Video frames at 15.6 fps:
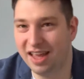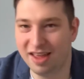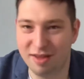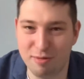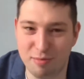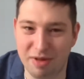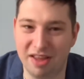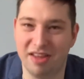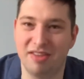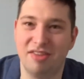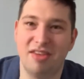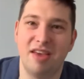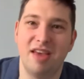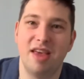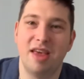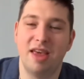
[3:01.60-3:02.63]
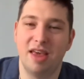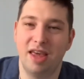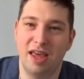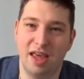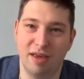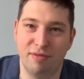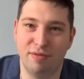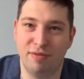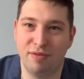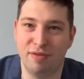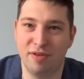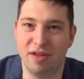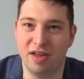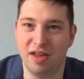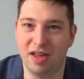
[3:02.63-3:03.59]
because if
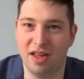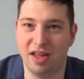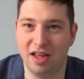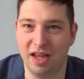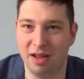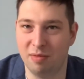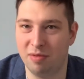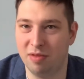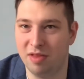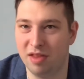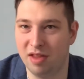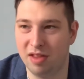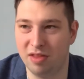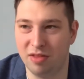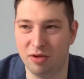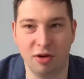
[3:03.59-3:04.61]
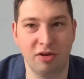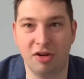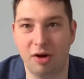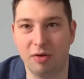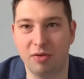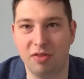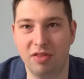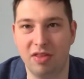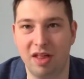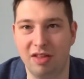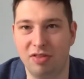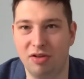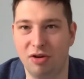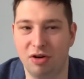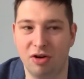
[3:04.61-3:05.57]
it turns out
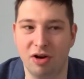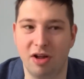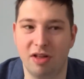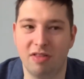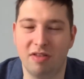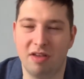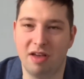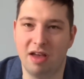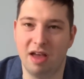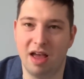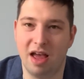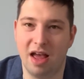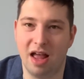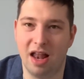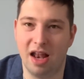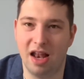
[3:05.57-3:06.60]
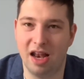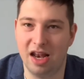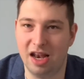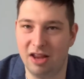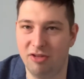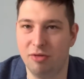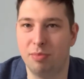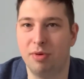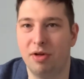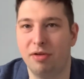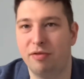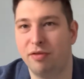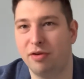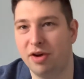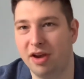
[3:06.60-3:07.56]
that you're not eligible
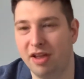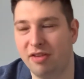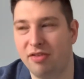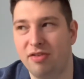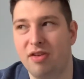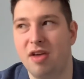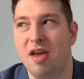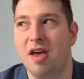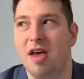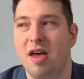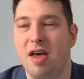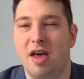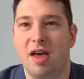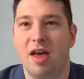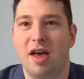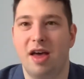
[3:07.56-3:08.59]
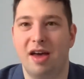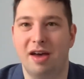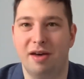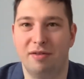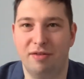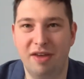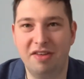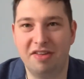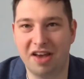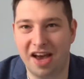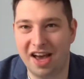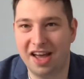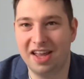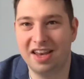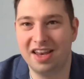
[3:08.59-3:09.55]
for this
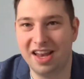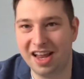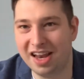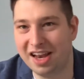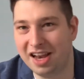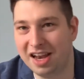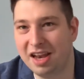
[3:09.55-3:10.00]
visa, then